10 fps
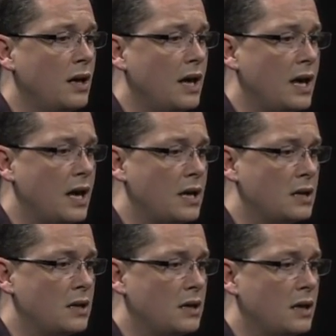
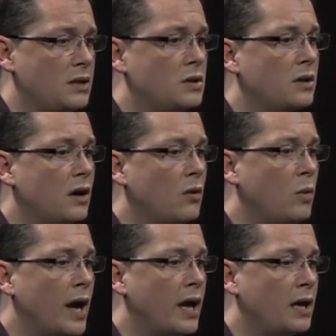and it took
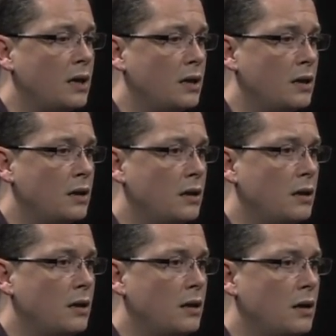away
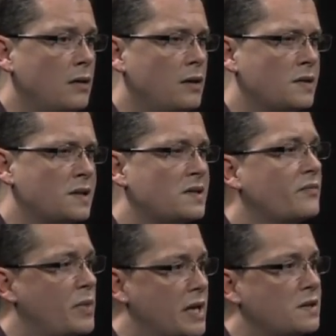the sense
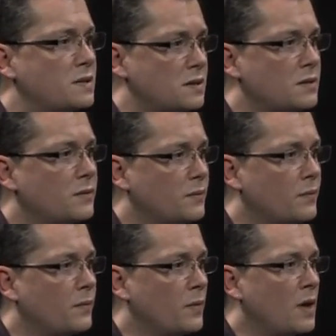of peace
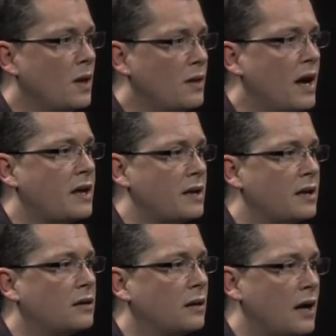that I think
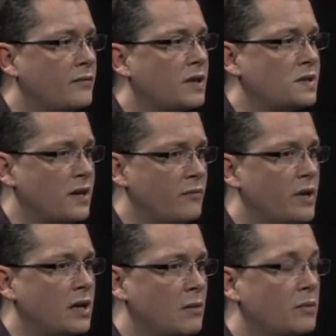a lot of us have
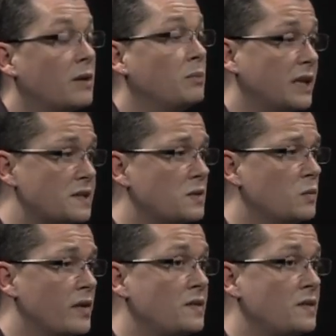become complacent with,